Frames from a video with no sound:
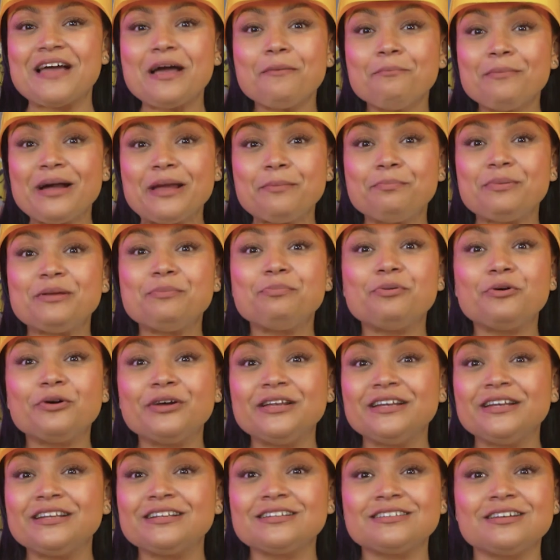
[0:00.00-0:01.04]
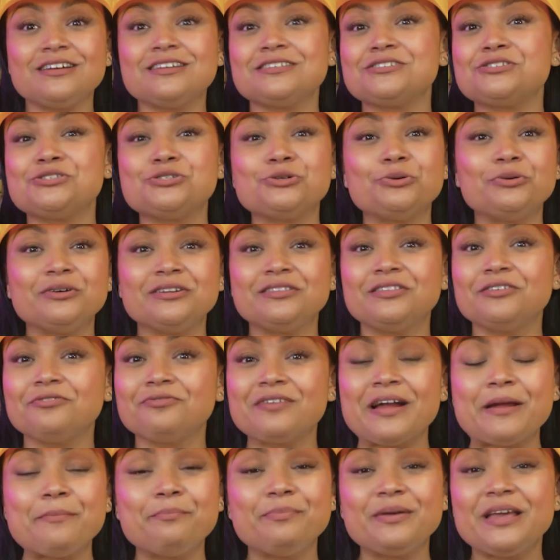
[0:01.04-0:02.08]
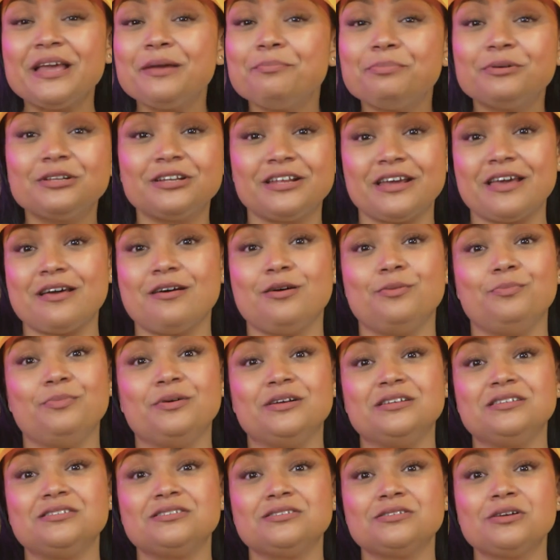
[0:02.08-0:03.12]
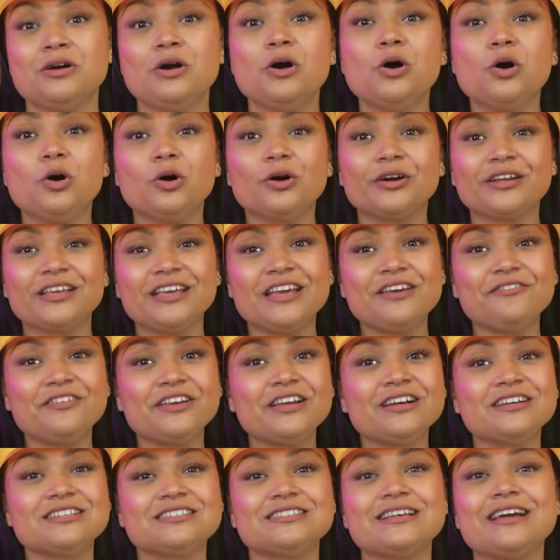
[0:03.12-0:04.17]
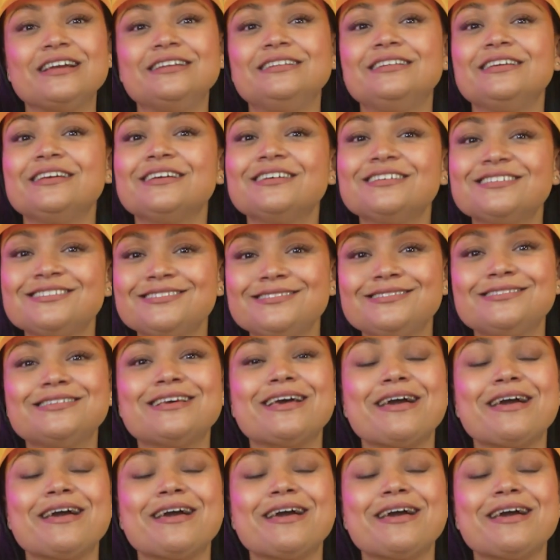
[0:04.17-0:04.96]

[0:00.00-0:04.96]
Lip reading: That might be pointing us toward the right people to help us, or giving us ideas